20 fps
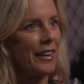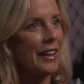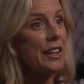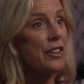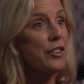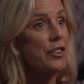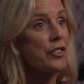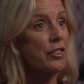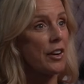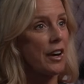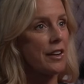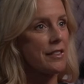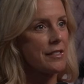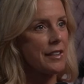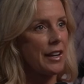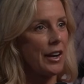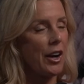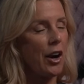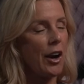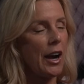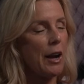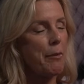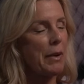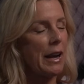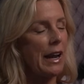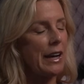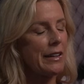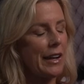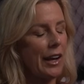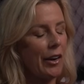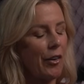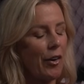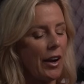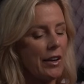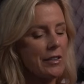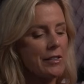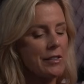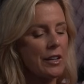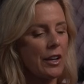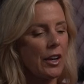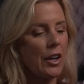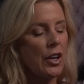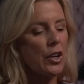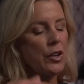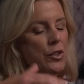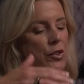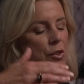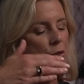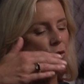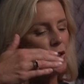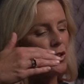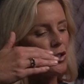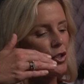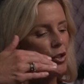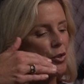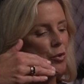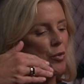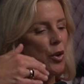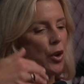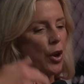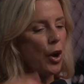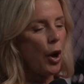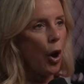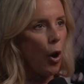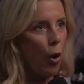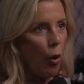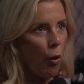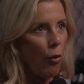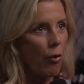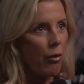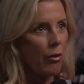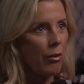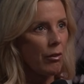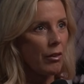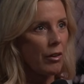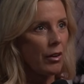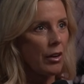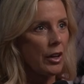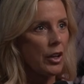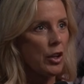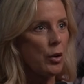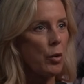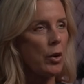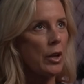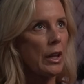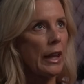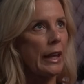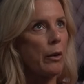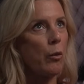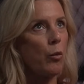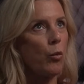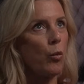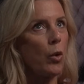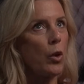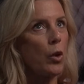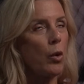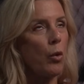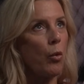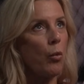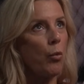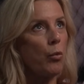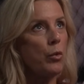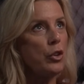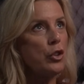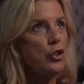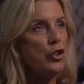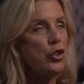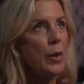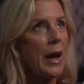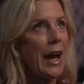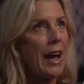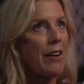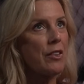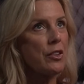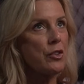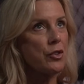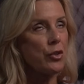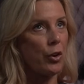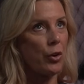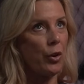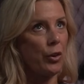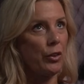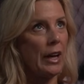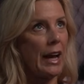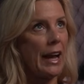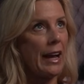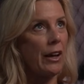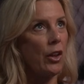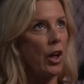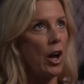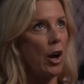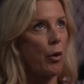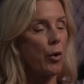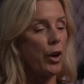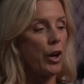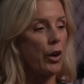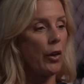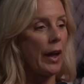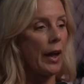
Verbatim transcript: Interesting. All right, but I digress. So did you know like did you have internal dialogue where you're like